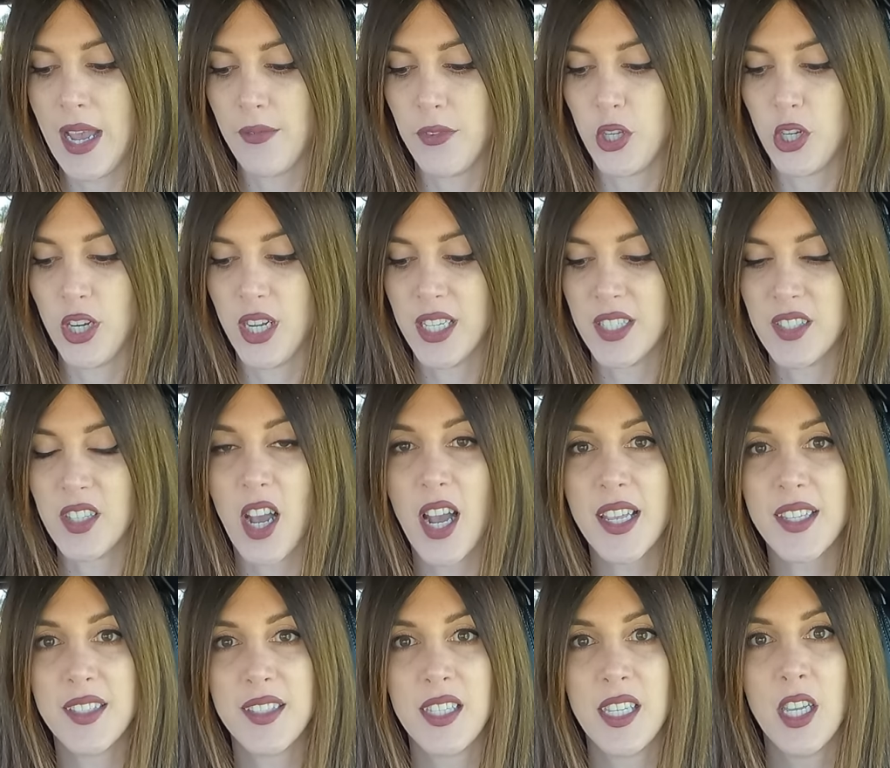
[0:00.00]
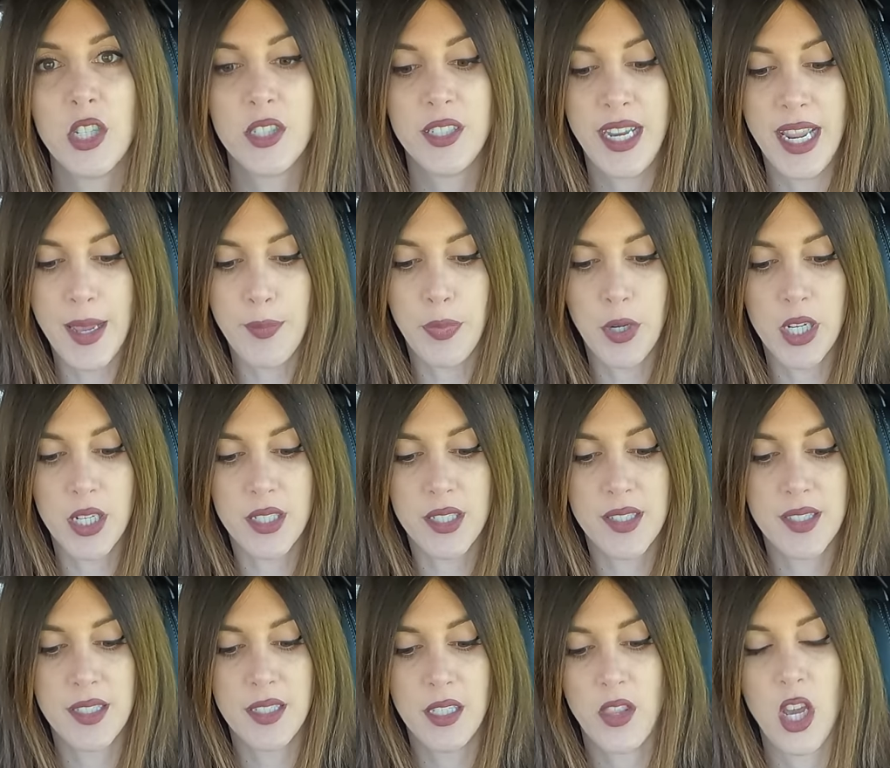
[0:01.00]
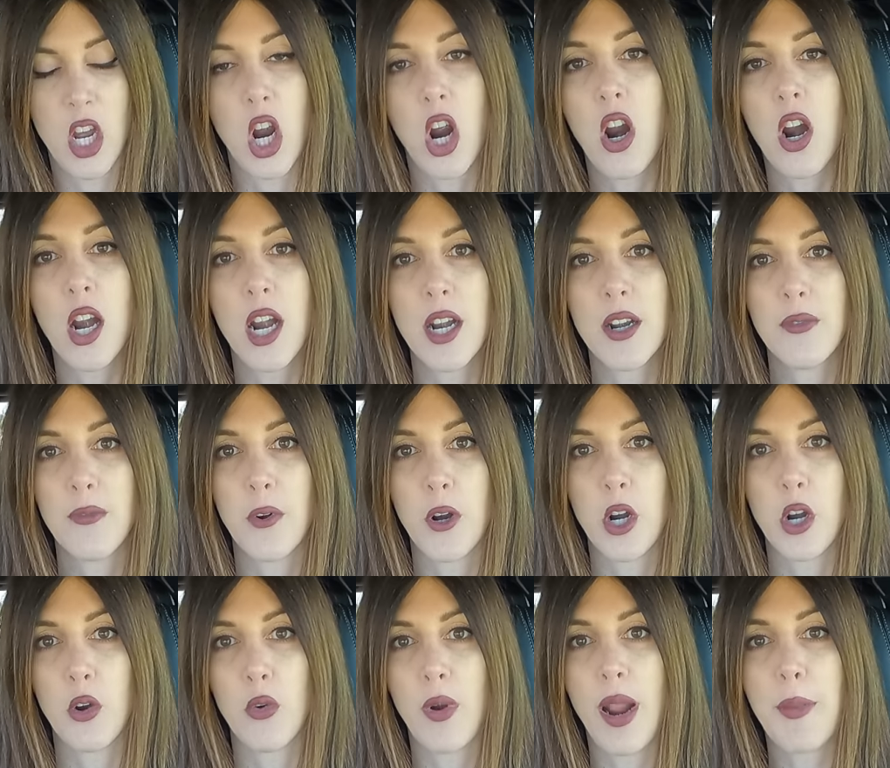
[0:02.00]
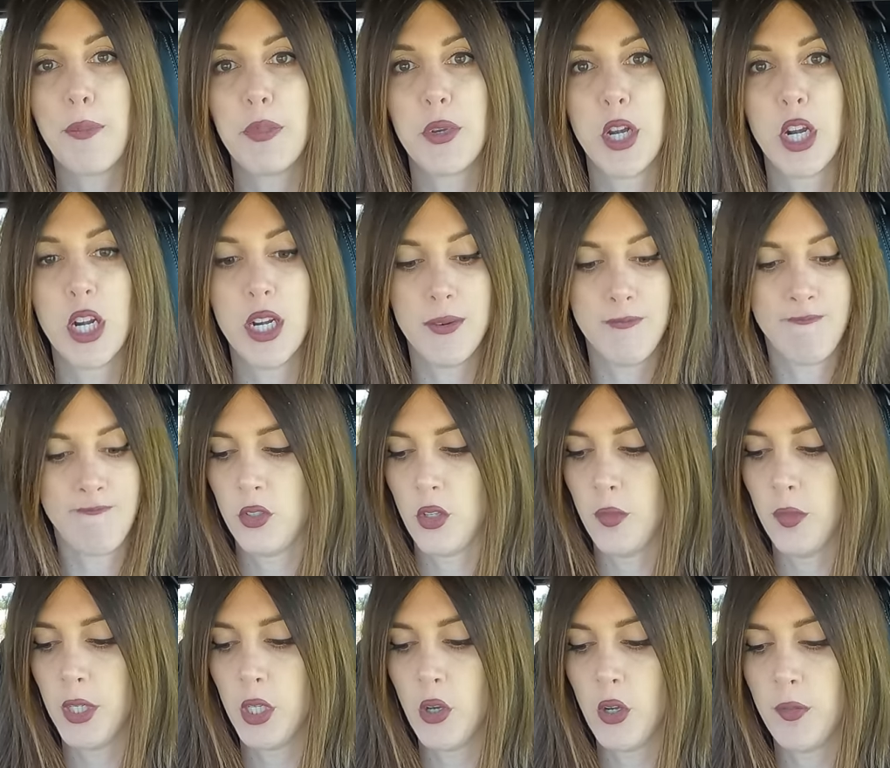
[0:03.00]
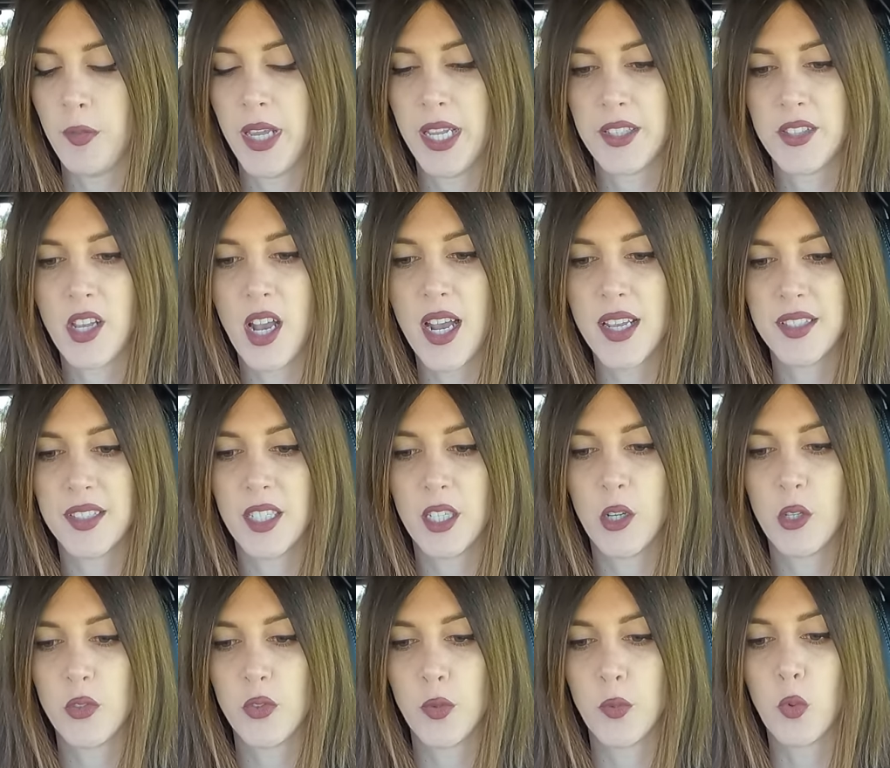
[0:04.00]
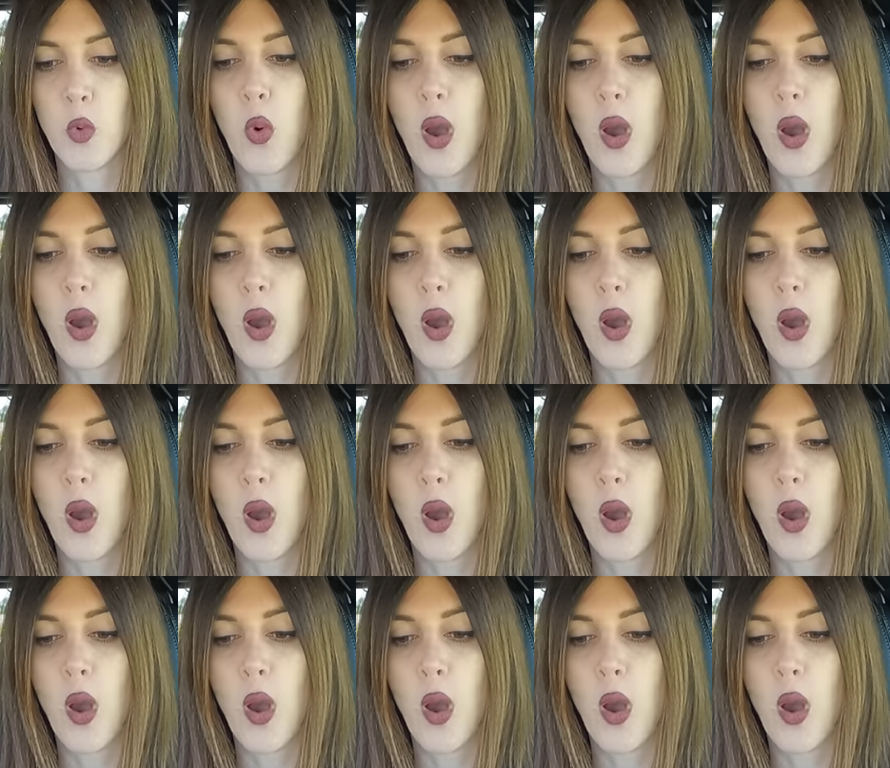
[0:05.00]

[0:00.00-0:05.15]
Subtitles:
have your exhaust, your dampers, the R for Raptor. So I'm gonna go to my exhaust, it goes from